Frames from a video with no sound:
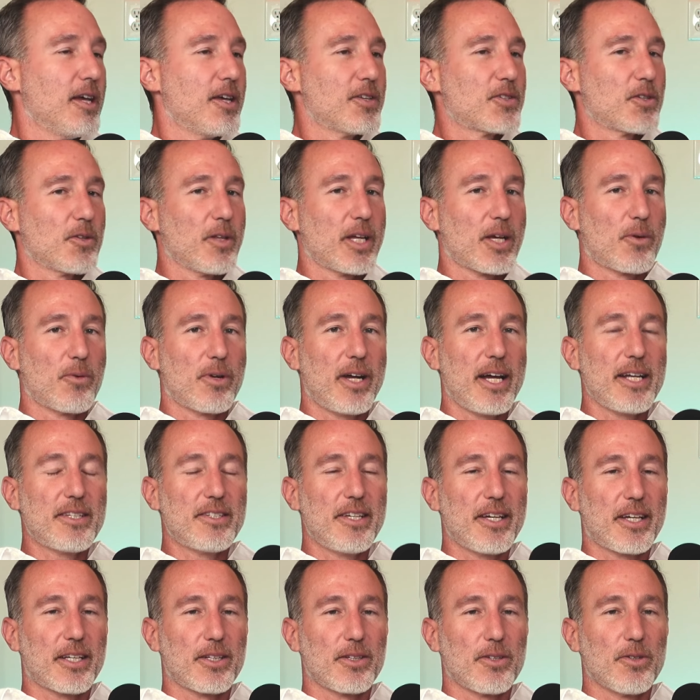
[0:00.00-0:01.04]
So like when I
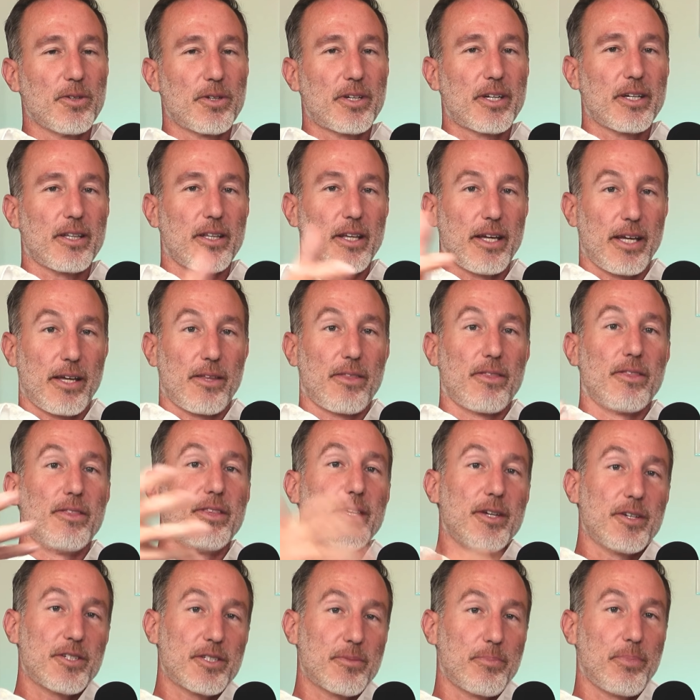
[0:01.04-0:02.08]
take a look at like
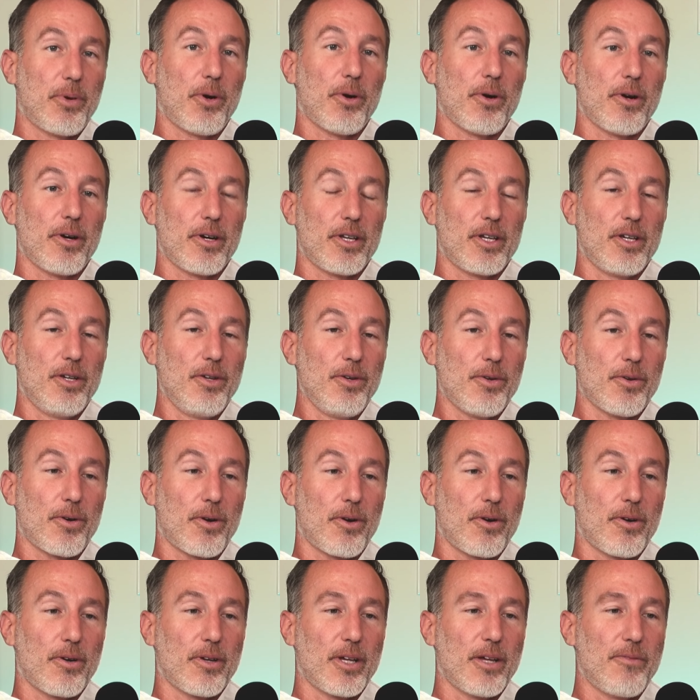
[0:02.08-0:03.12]
this part
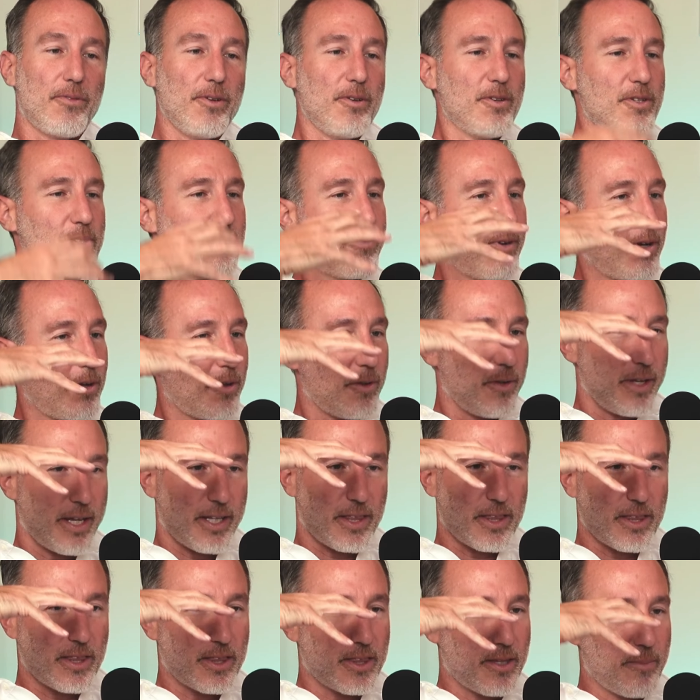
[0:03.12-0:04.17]
here, if you just follow
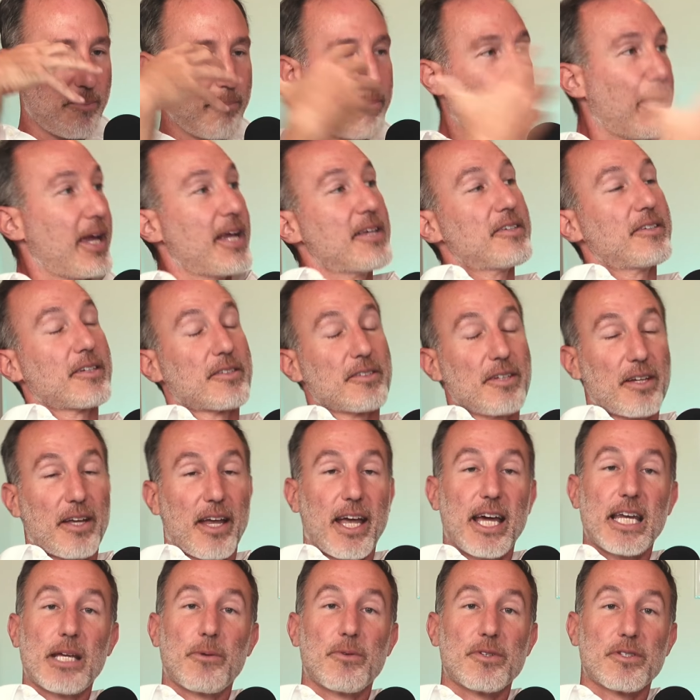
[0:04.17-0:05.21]
like the basics like
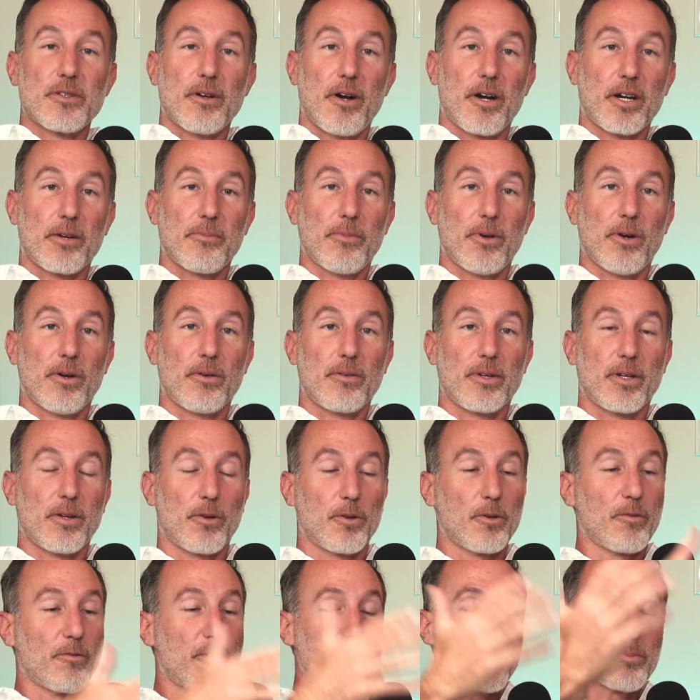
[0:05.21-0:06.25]
Andy was talking about, you
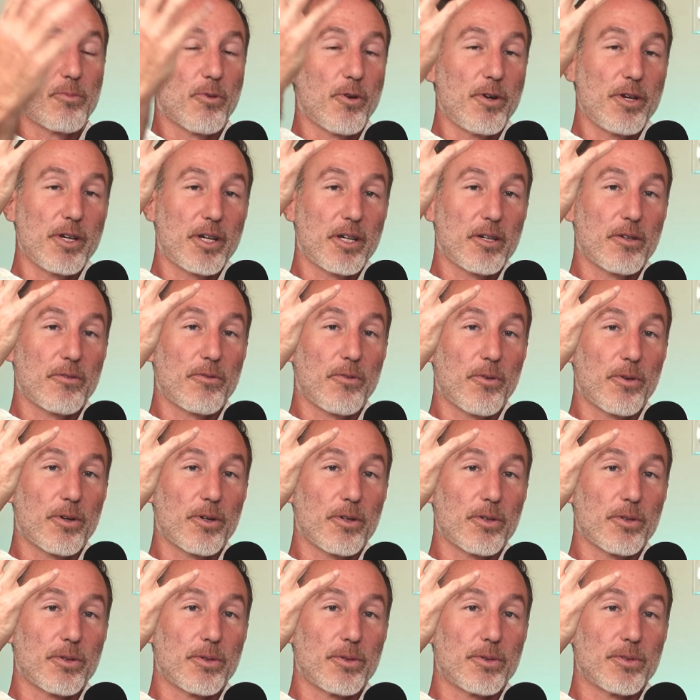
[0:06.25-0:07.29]
know, don't invest more than you can afford
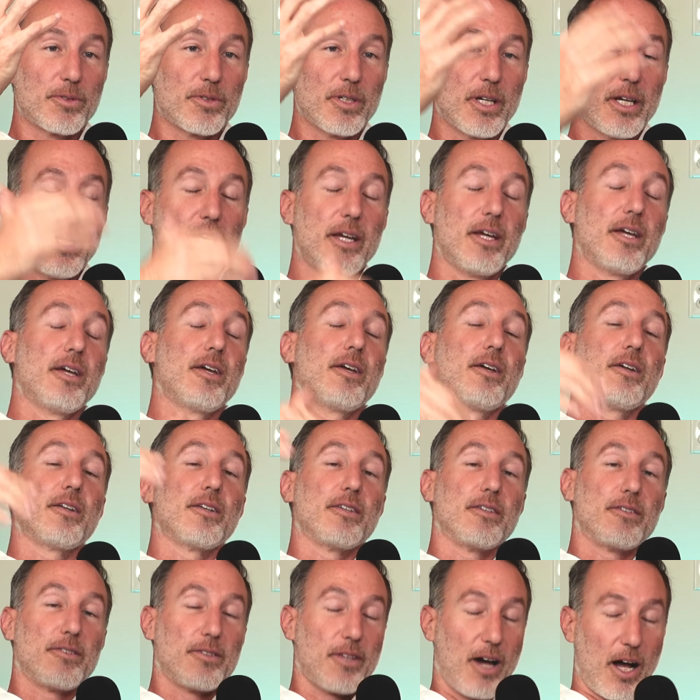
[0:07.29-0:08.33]
to lose,
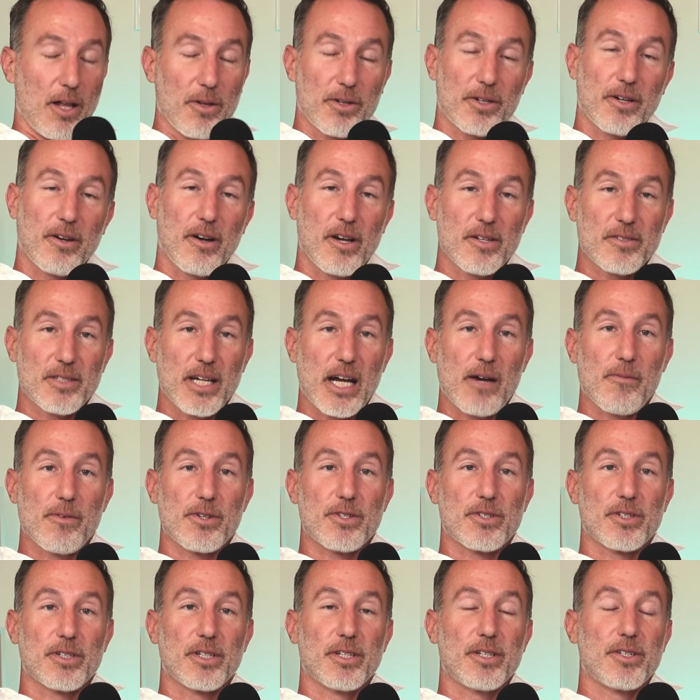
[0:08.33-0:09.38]
dollar cost
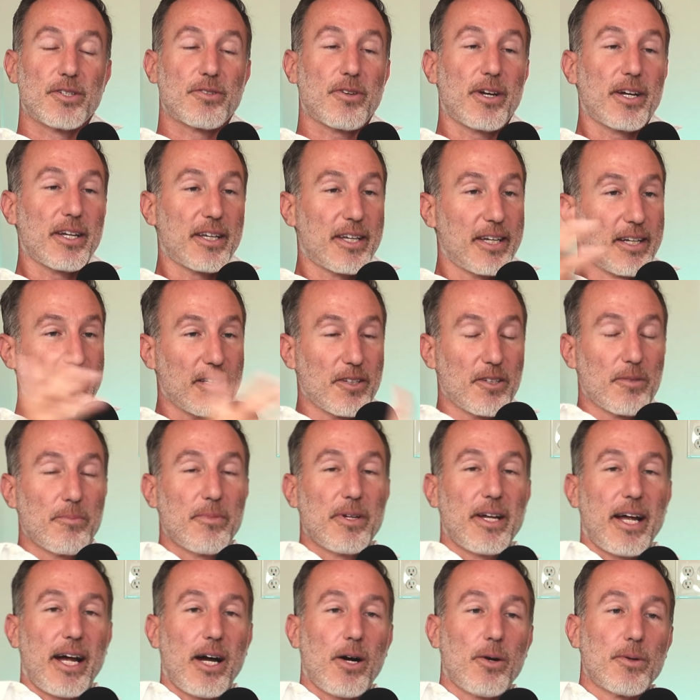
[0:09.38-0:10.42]
average in, try to get a little
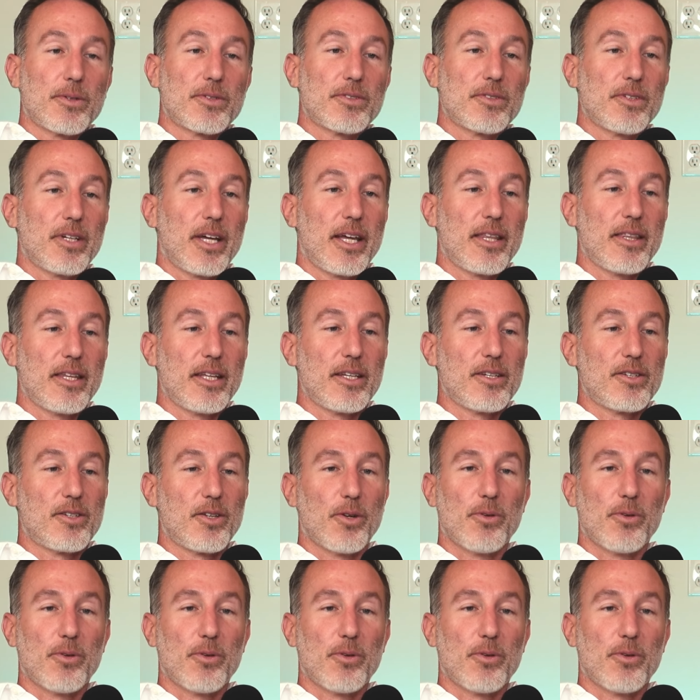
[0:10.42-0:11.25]
bit out, and then